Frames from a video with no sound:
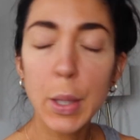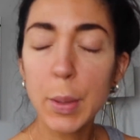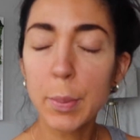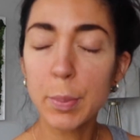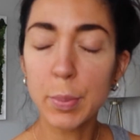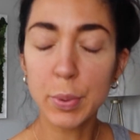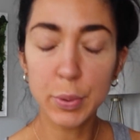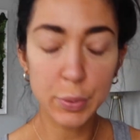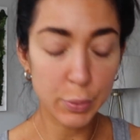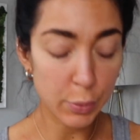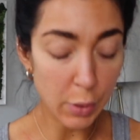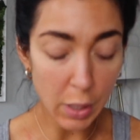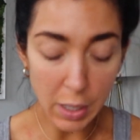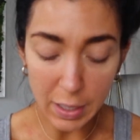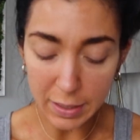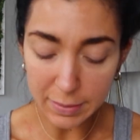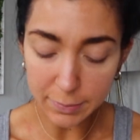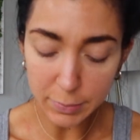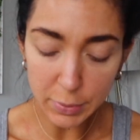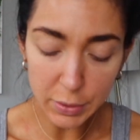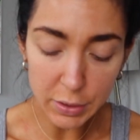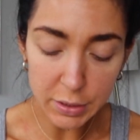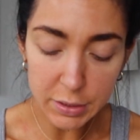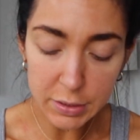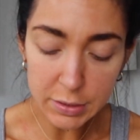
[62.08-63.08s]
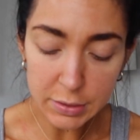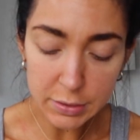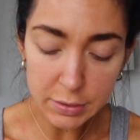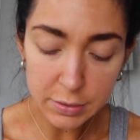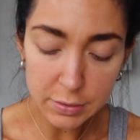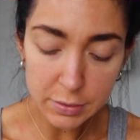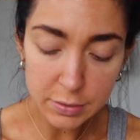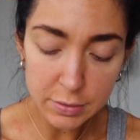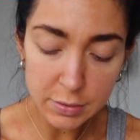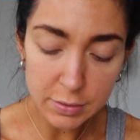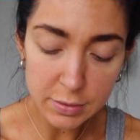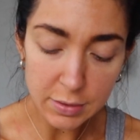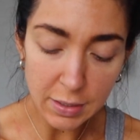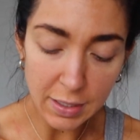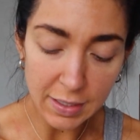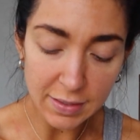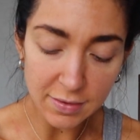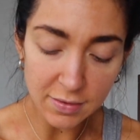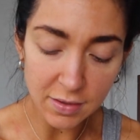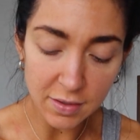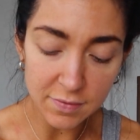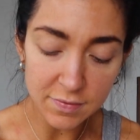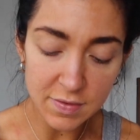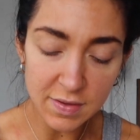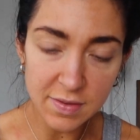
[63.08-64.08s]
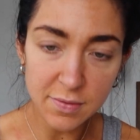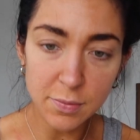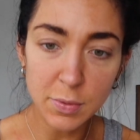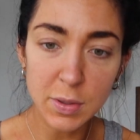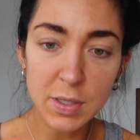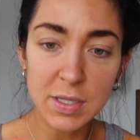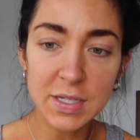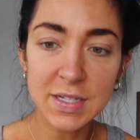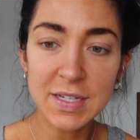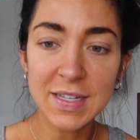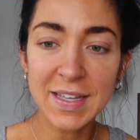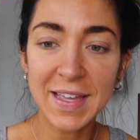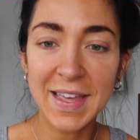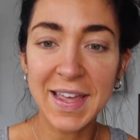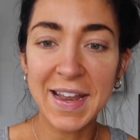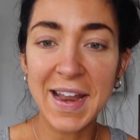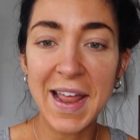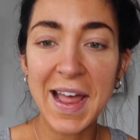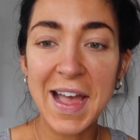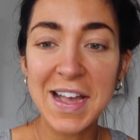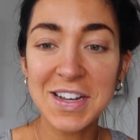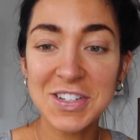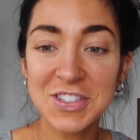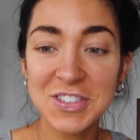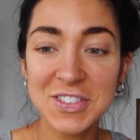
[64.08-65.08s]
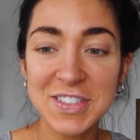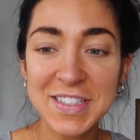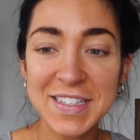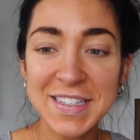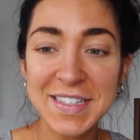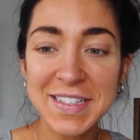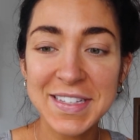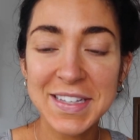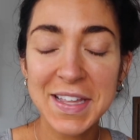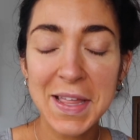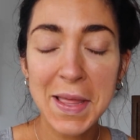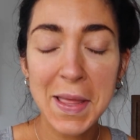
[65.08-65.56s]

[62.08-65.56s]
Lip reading: Primer. I love this one, and actually,